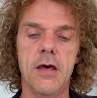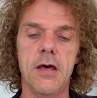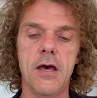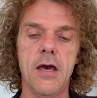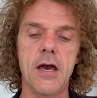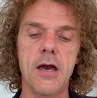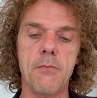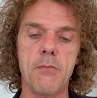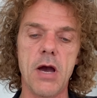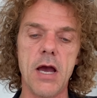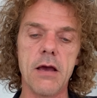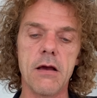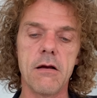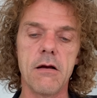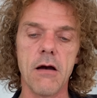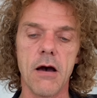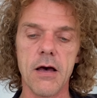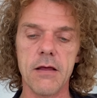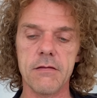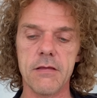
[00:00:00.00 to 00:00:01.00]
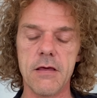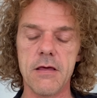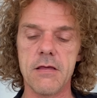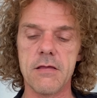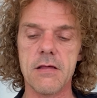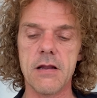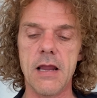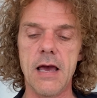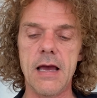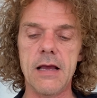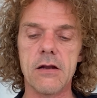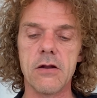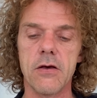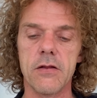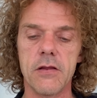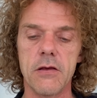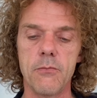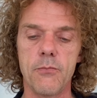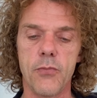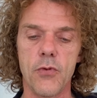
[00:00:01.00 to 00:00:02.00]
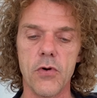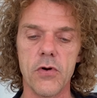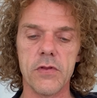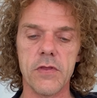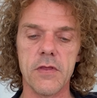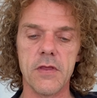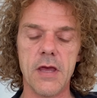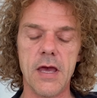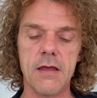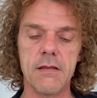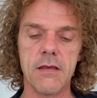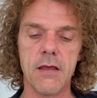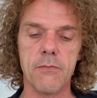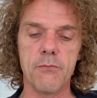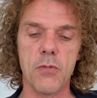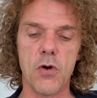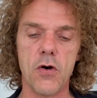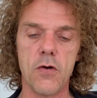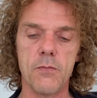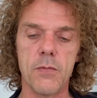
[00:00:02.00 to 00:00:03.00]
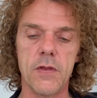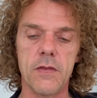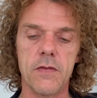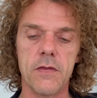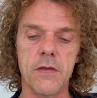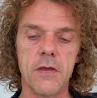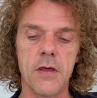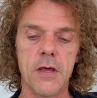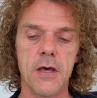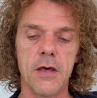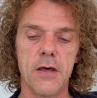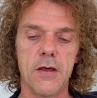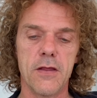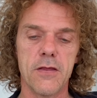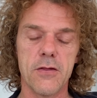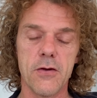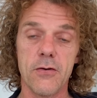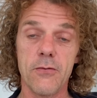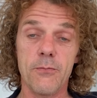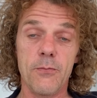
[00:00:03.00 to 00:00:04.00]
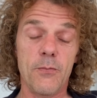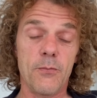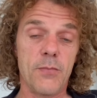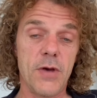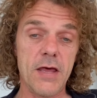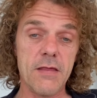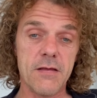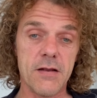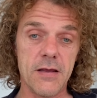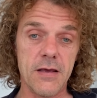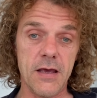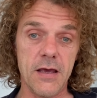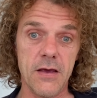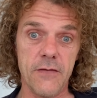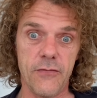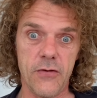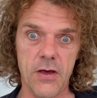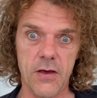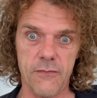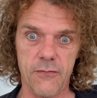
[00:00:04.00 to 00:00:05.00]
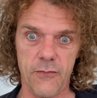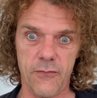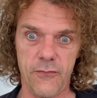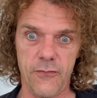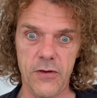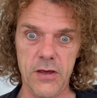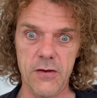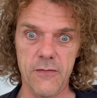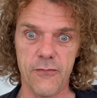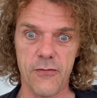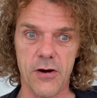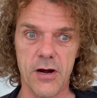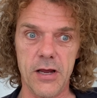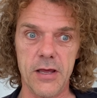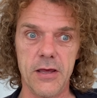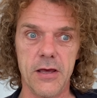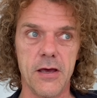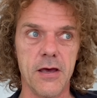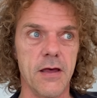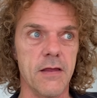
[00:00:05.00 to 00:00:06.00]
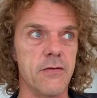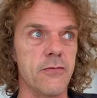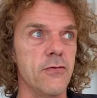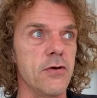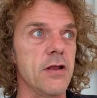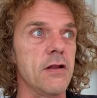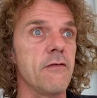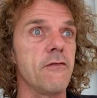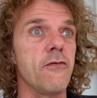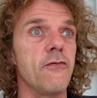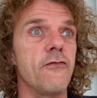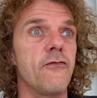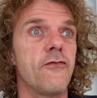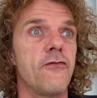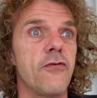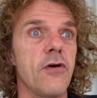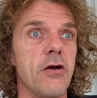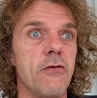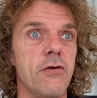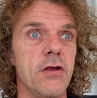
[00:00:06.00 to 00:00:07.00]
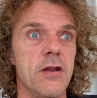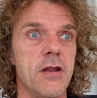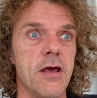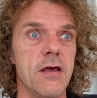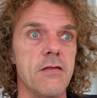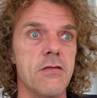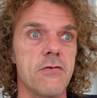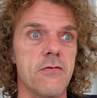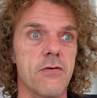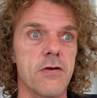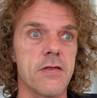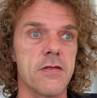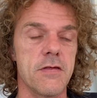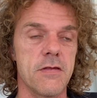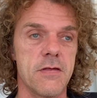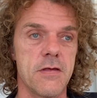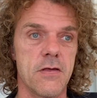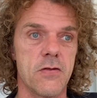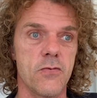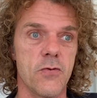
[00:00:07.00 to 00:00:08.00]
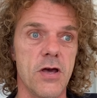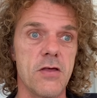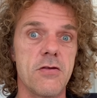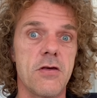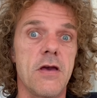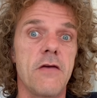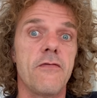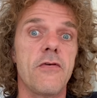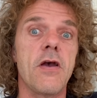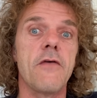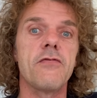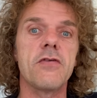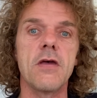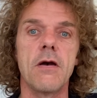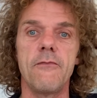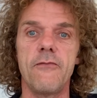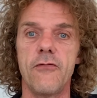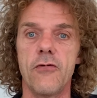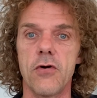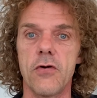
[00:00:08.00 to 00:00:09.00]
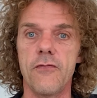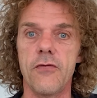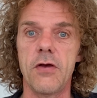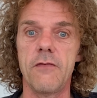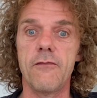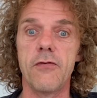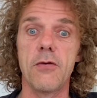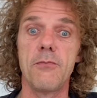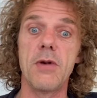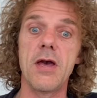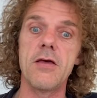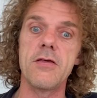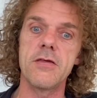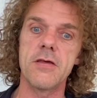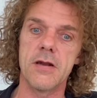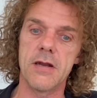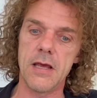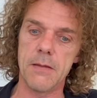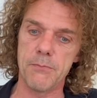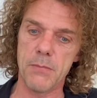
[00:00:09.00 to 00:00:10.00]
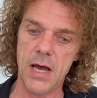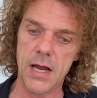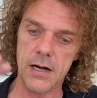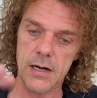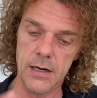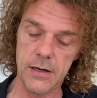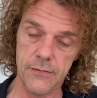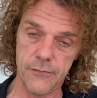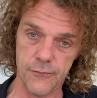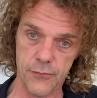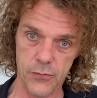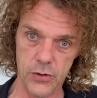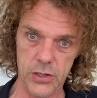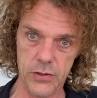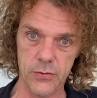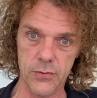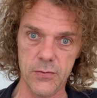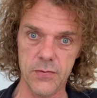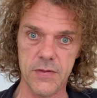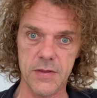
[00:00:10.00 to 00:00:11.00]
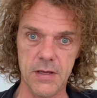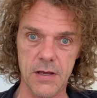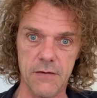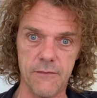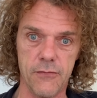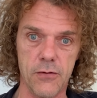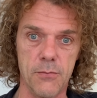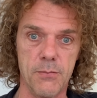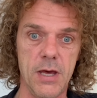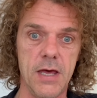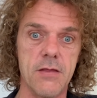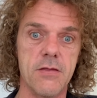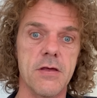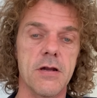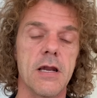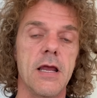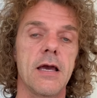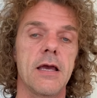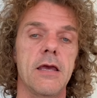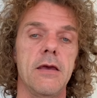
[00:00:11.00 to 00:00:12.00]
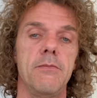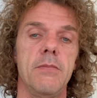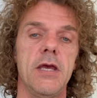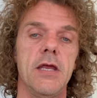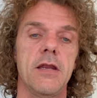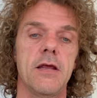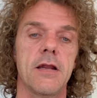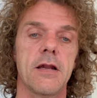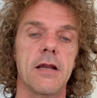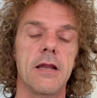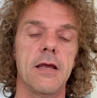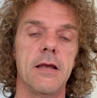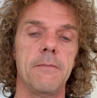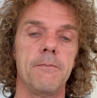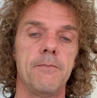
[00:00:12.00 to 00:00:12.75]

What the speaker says: And my gut is like not important at that moment. So basically, if you have a fever and you get to in a very dangerous situation, if you have some sort of inflammation, that might reduce the inflammation like immediately.